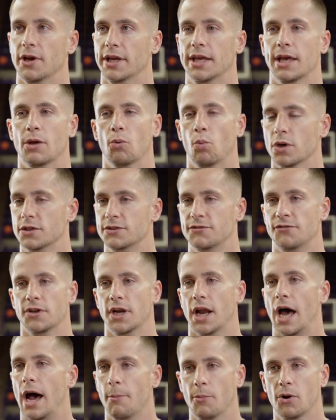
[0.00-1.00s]
again, what's
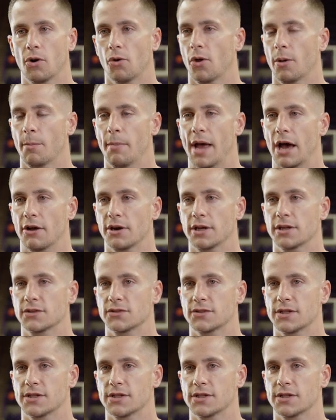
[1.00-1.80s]
phenomenal about it is